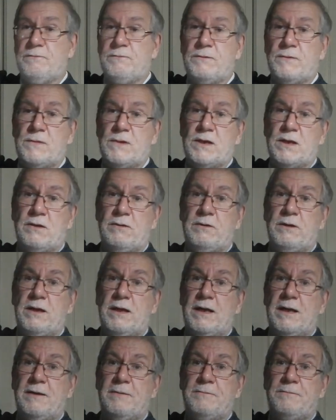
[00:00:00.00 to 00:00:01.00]
So
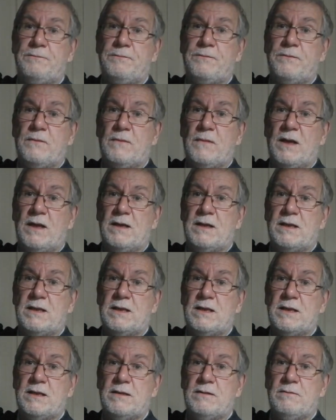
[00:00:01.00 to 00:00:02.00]
yeah,
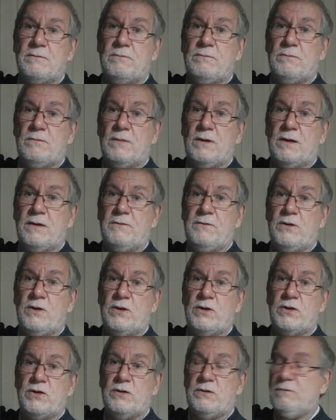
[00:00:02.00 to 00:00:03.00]
that's my
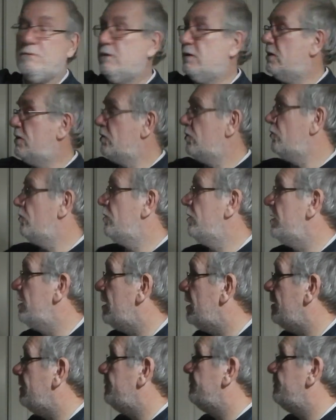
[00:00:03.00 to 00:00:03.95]
version of Destroyer.